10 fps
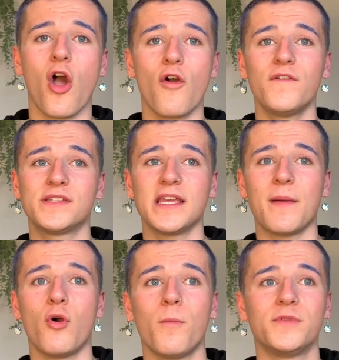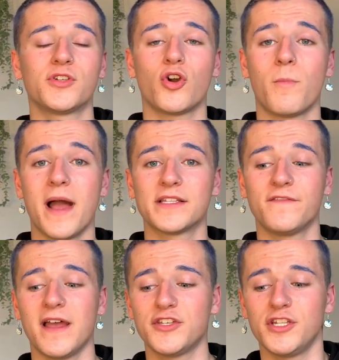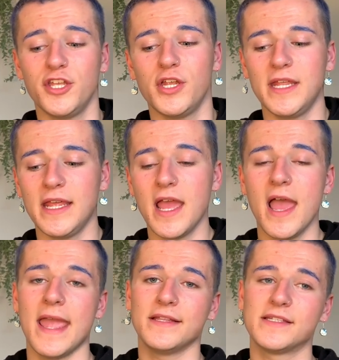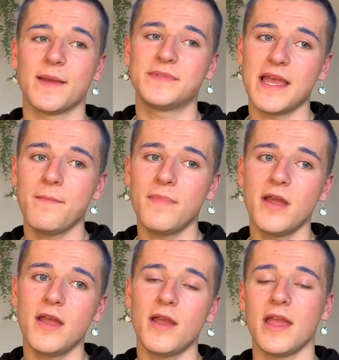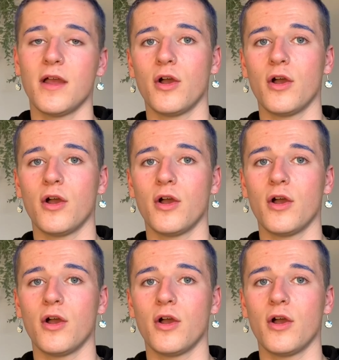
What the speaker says: Obviously, I'm hoping to go back to fashion uni in September,